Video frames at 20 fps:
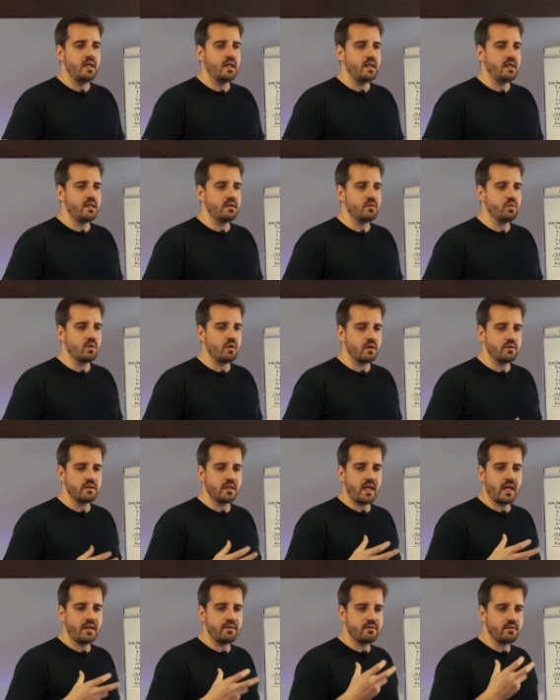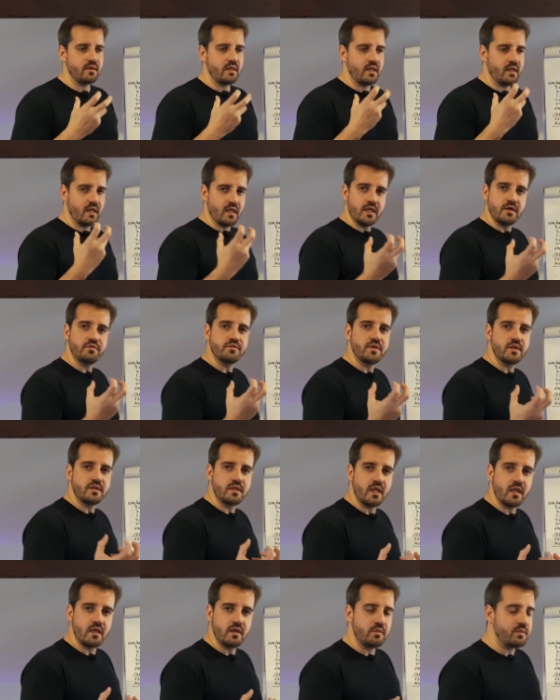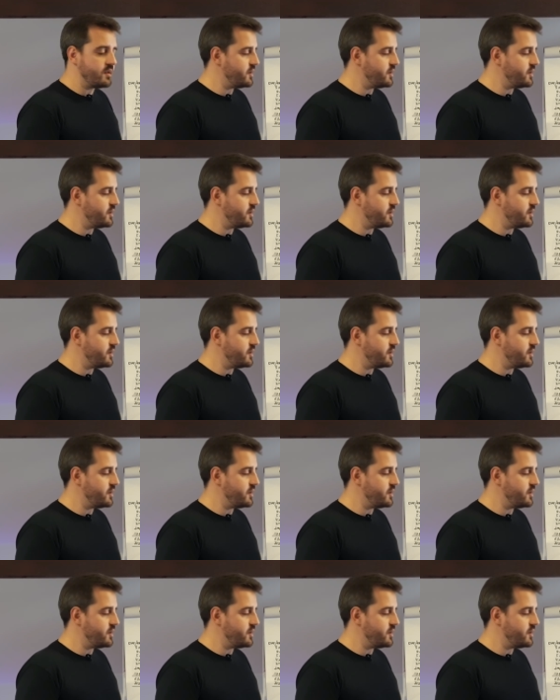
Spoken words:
it will not get enough detail